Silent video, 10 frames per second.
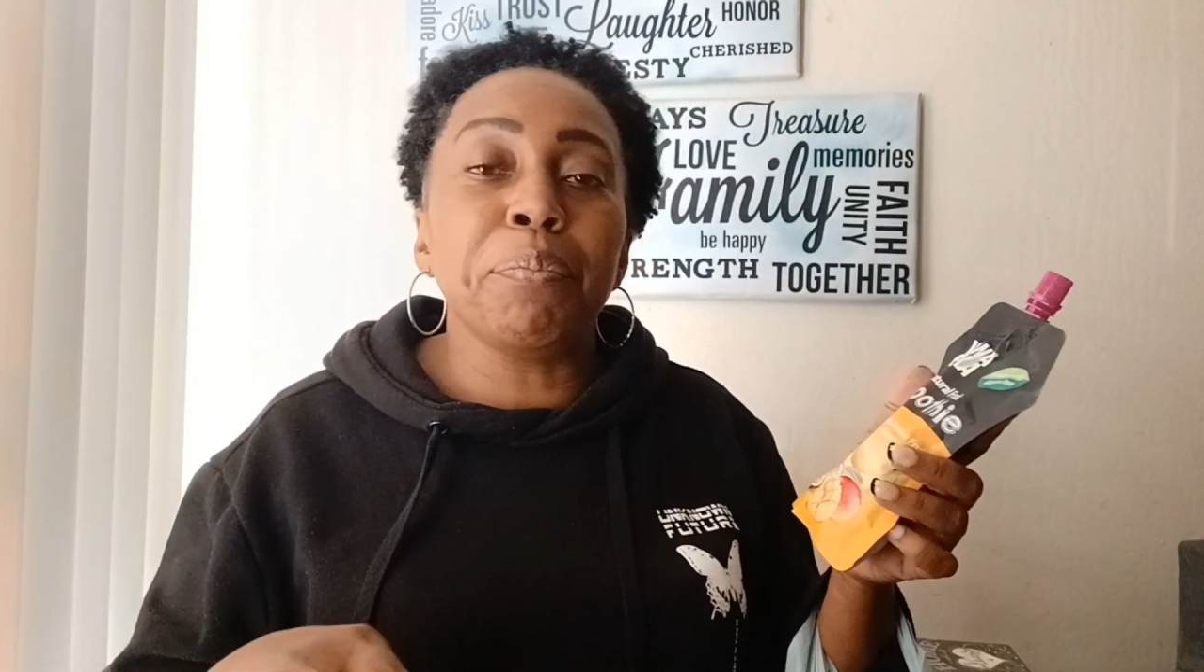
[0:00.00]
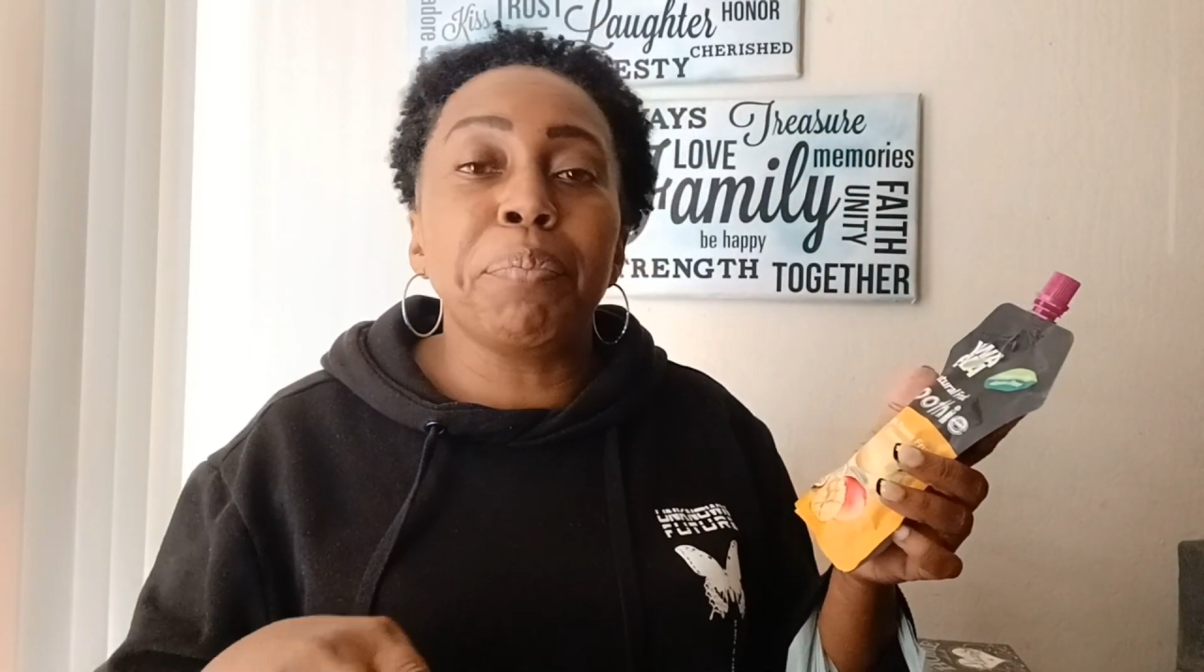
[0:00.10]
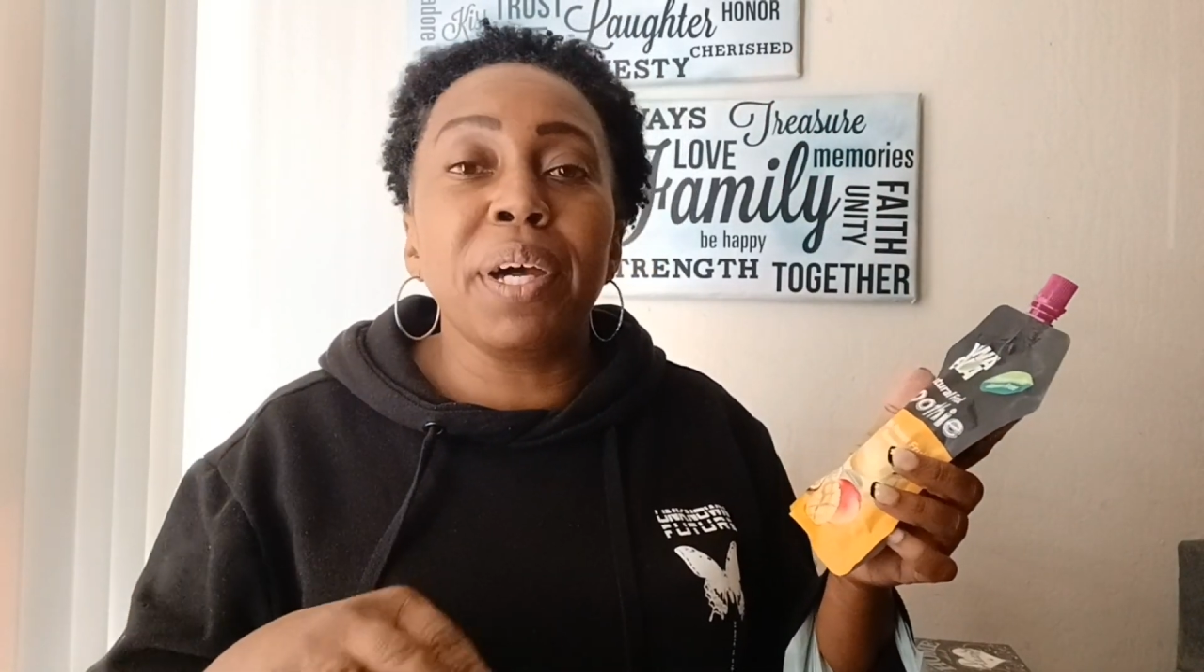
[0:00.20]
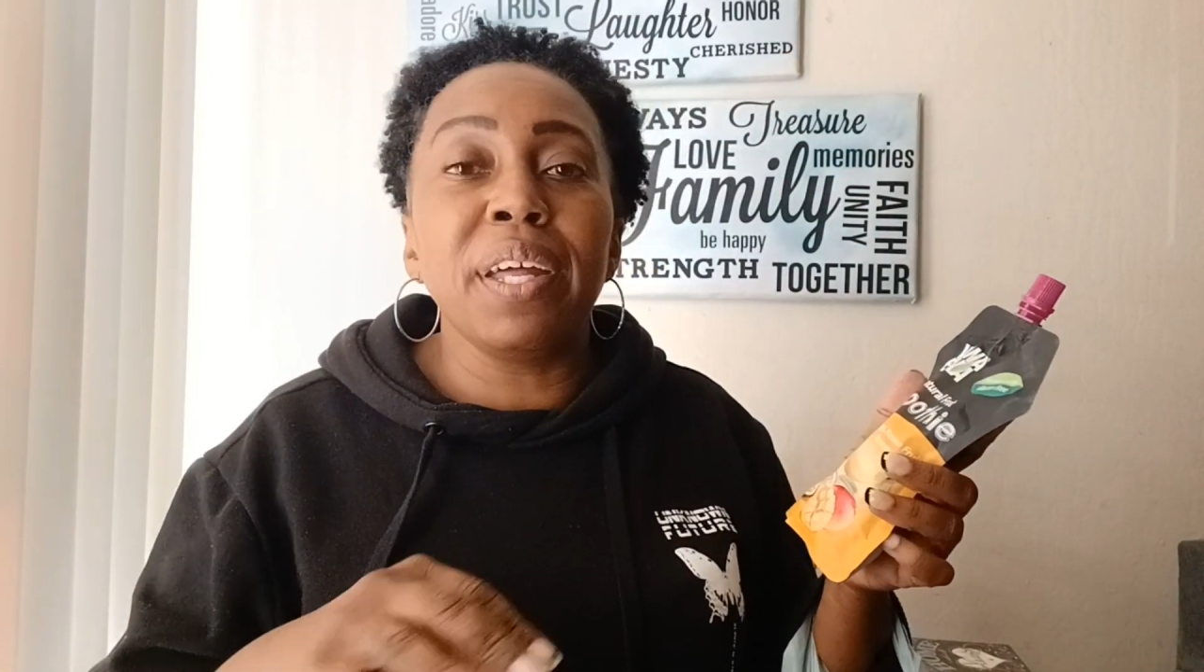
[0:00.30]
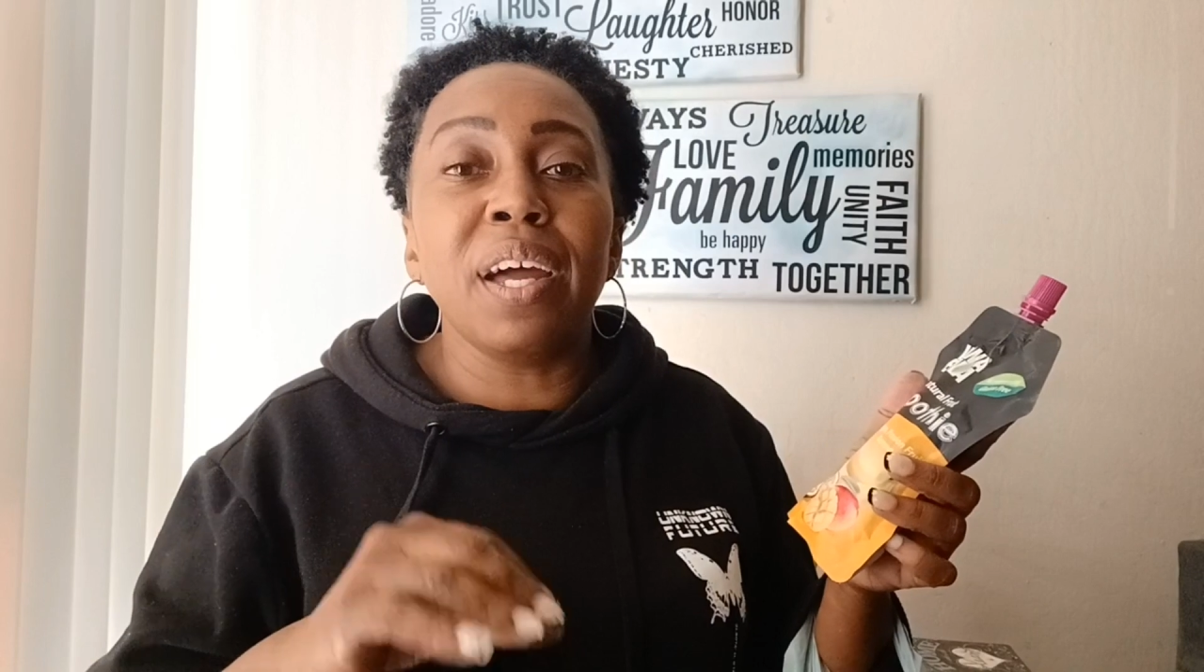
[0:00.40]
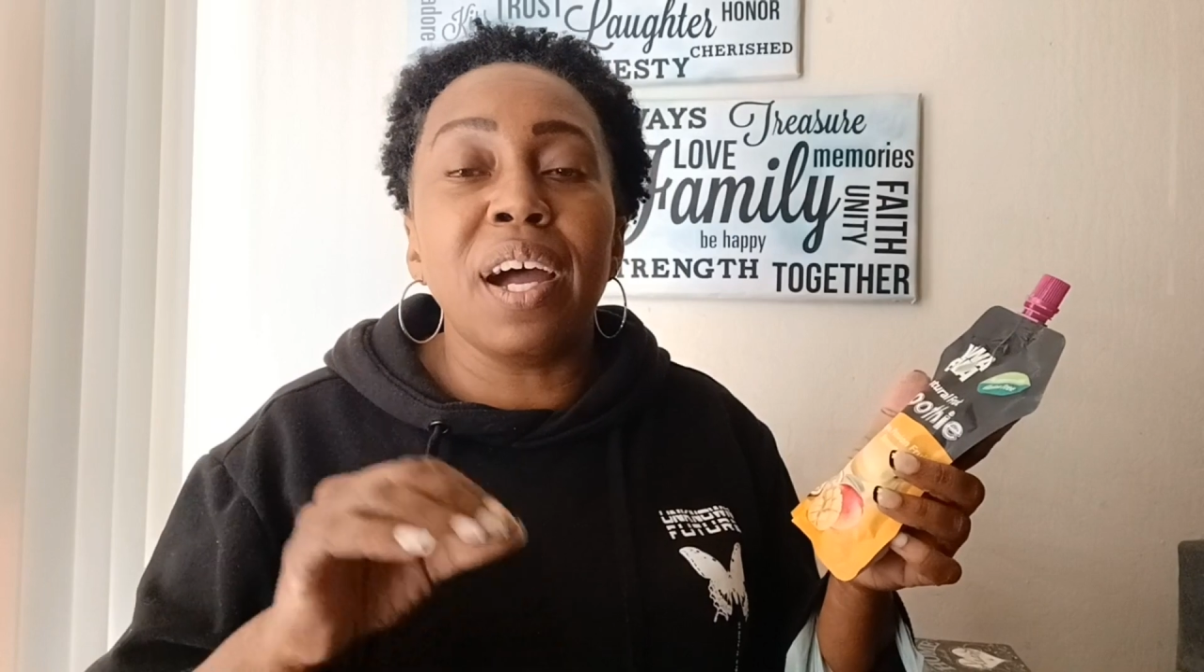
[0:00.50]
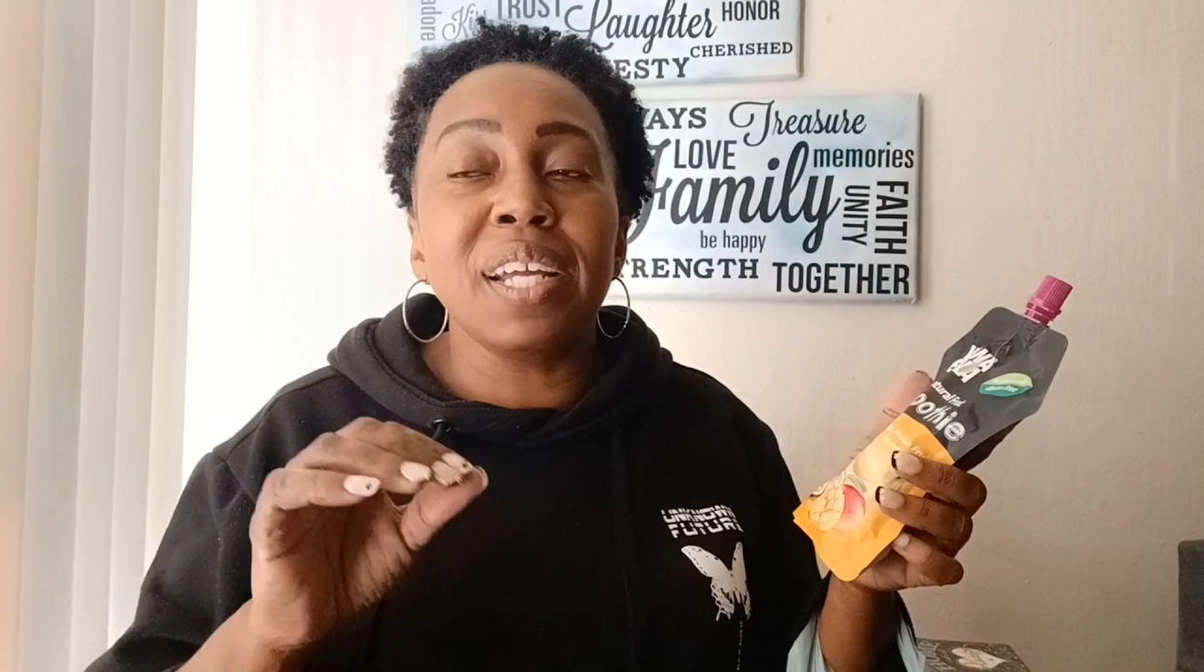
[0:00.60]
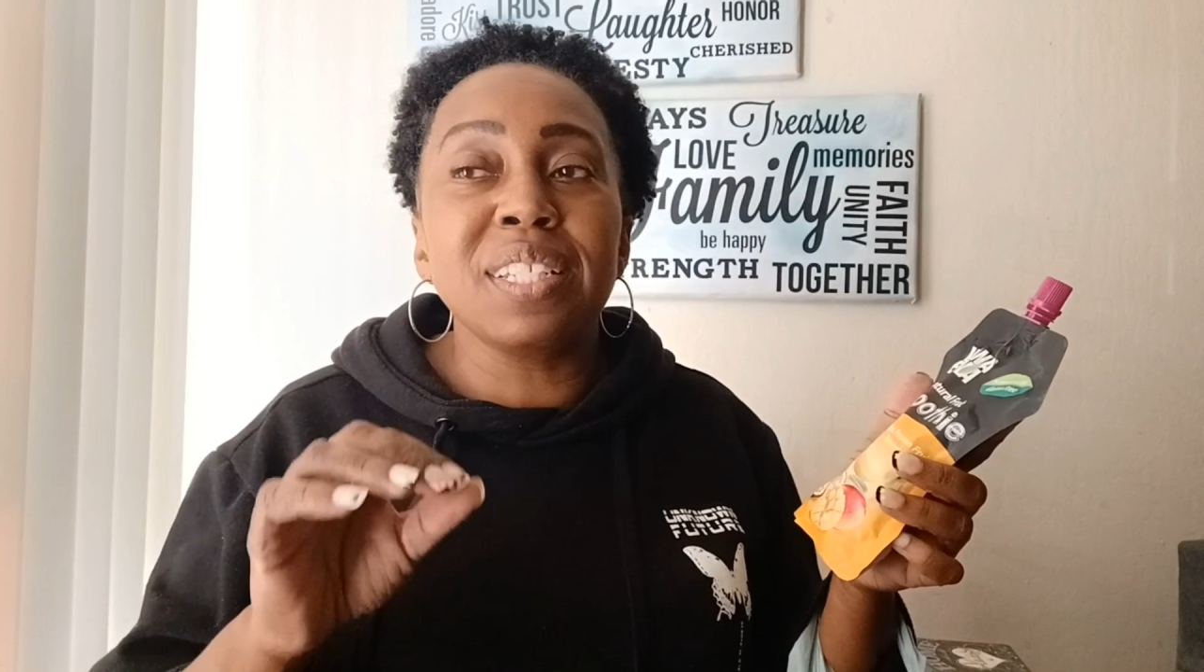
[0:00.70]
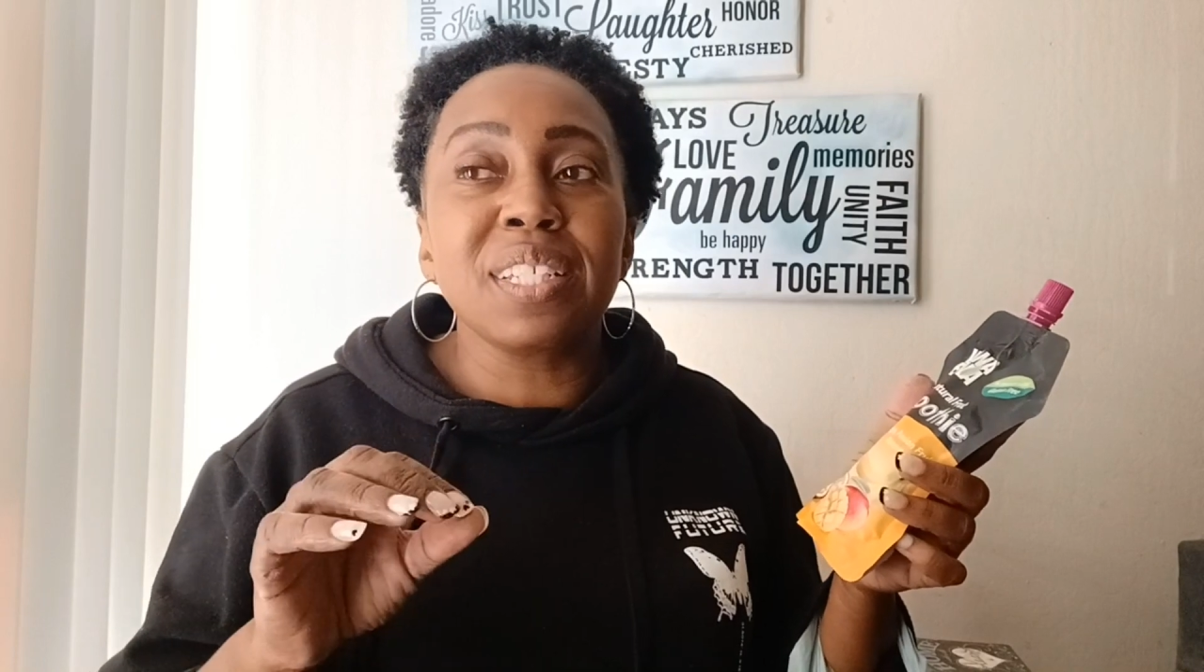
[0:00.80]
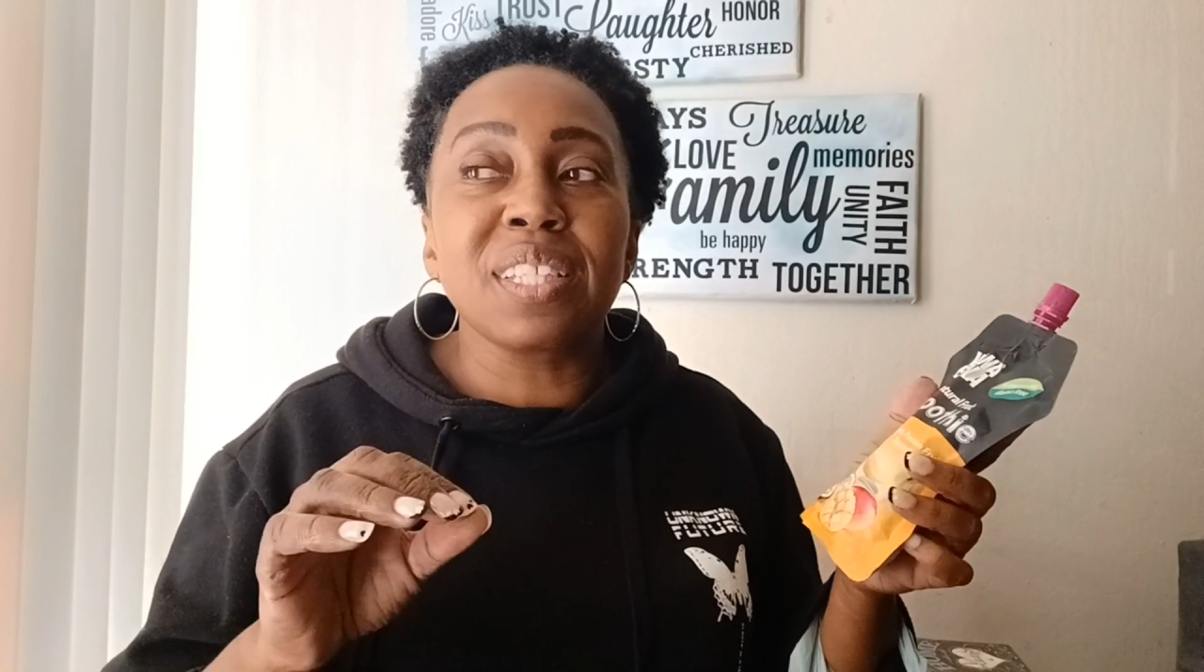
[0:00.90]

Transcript: but I did